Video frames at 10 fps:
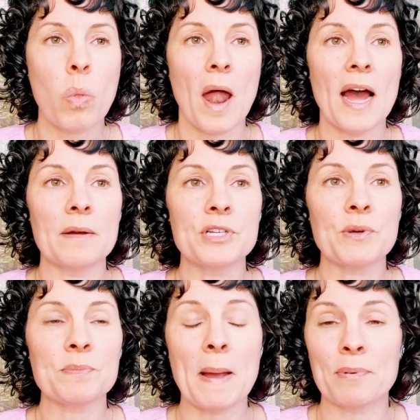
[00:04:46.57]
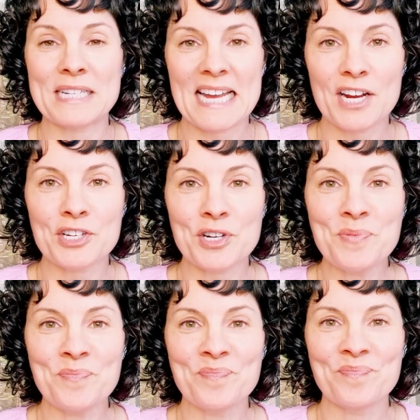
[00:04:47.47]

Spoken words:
my protector.